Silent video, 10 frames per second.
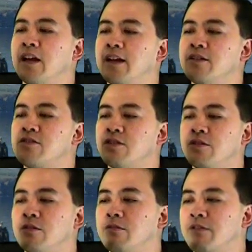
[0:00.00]

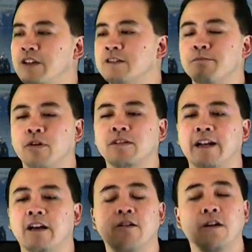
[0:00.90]
into this book
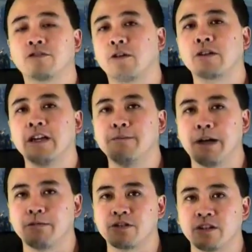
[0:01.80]
that I call Turnkey
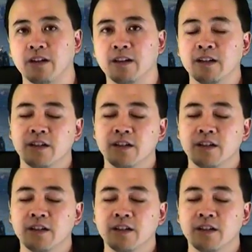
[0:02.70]
Publishing.